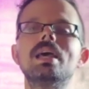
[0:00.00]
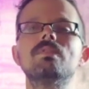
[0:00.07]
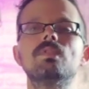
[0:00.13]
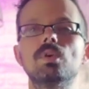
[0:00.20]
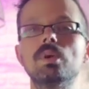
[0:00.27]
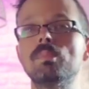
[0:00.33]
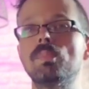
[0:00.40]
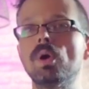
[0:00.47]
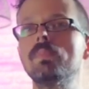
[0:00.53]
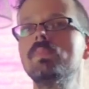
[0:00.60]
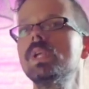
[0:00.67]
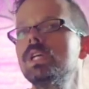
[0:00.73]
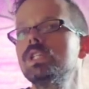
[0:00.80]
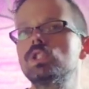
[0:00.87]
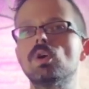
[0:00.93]
input.
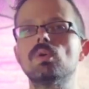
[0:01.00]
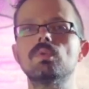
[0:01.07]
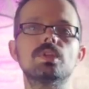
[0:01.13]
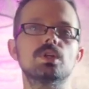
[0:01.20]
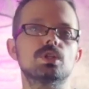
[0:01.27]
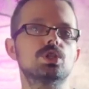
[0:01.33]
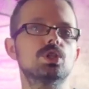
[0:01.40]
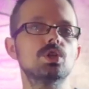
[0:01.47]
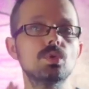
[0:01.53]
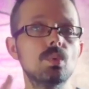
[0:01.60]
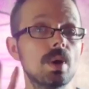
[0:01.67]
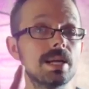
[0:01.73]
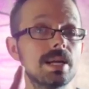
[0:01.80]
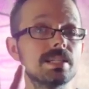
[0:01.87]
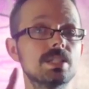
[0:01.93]
So there's 2
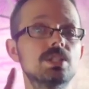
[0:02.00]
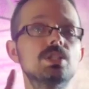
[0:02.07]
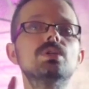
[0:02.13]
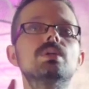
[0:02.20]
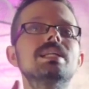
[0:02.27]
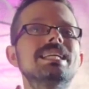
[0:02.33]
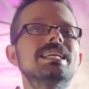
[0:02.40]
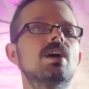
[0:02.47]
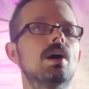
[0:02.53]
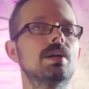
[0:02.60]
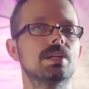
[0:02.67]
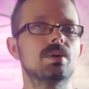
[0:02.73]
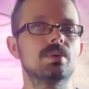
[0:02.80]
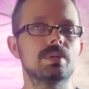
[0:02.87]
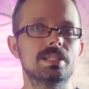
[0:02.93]
ways that you can get
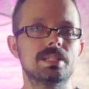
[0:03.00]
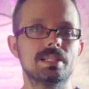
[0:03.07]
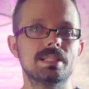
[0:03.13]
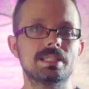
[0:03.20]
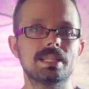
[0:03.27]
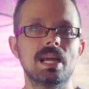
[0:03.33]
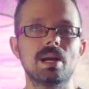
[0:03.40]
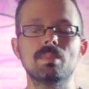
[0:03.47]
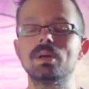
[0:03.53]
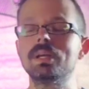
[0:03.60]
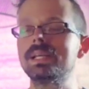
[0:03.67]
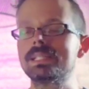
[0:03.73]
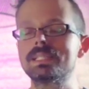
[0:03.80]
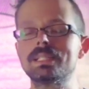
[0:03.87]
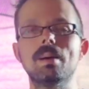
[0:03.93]
audio into this camera.
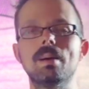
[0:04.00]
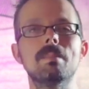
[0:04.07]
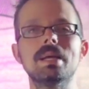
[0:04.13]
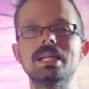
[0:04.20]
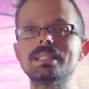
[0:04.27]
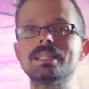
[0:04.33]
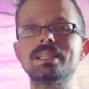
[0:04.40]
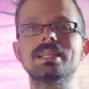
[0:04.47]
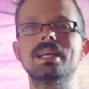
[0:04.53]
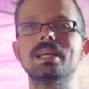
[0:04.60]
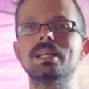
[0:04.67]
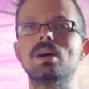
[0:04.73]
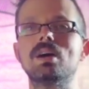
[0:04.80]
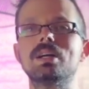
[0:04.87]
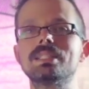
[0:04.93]
It's amazing
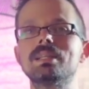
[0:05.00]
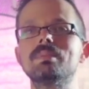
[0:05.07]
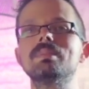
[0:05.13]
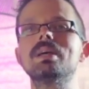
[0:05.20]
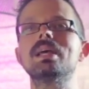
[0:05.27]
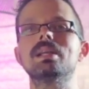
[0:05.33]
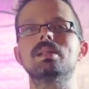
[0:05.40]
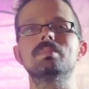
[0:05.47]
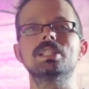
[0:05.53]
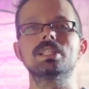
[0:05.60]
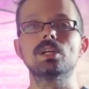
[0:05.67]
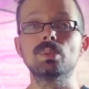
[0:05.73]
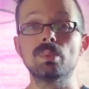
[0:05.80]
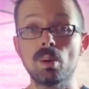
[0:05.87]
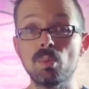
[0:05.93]
and awesome. And let me tell
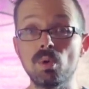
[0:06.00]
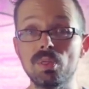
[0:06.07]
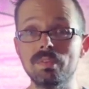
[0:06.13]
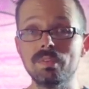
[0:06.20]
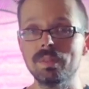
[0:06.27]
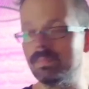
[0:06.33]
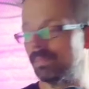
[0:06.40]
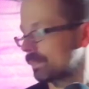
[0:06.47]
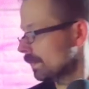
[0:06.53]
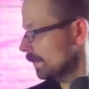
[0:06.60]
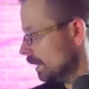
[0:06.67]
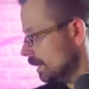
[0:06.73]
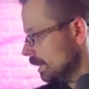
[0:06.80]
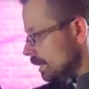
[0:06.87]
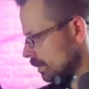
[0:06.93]
you about both of them.
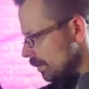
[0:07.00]
So